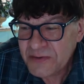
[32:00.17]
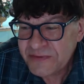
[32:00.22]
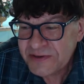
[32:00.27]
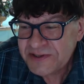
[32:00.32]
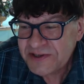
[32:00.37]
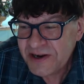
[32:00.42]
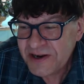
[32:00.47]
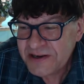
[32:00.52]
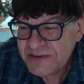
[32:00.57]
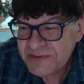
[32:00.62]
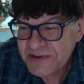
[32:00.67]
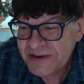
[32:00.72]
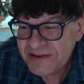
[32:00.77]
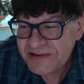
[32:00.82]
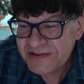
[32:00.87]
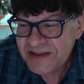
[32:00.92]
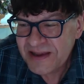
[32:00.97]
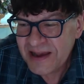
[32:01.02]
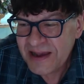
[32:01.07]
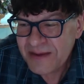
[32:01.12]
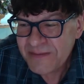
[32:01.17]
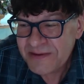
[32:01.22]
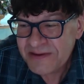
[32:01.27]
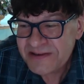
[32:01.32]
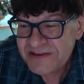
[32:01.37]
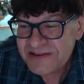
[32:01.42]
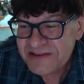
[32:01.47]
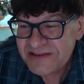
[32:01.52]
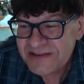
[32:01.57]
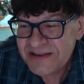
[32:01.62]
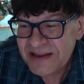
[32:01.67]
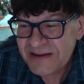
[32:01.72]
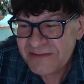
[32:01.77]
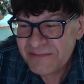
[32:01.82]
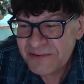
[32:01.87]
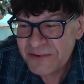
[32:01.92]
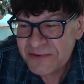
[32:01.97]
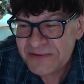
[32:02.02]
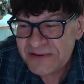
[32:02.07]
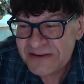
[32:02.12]
overcharge me all the time. You just get
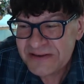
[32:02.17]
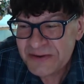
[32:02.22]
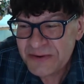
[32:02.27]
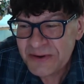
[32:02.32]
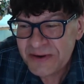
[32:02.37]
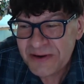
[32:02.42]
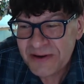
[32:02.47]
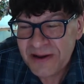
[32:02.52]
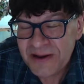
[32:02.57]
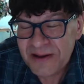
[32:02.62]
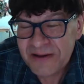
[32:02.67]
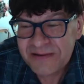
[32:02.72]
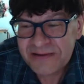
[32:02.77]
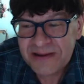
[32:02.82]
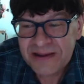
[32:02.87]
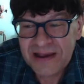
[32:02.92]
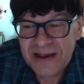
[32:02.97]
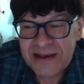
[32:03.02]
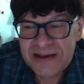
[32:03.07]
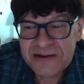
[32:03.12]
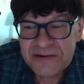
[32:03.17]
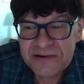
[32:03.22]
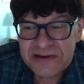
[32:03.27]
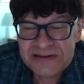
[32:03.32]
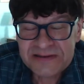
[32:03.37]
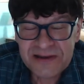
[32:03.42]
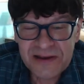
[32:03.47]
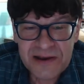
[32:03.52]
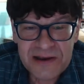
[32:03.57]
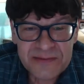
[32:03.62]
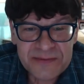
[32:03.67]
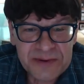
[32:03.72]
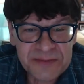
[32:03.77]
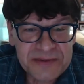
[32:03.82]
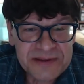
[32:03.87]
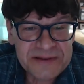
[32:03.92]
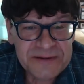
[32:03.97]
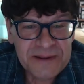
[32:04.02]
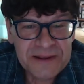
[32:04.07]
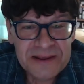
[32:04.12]
Ruth to do it all. Yeah, I agree, Tom. I
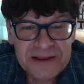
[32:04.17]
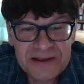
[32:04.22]
mean,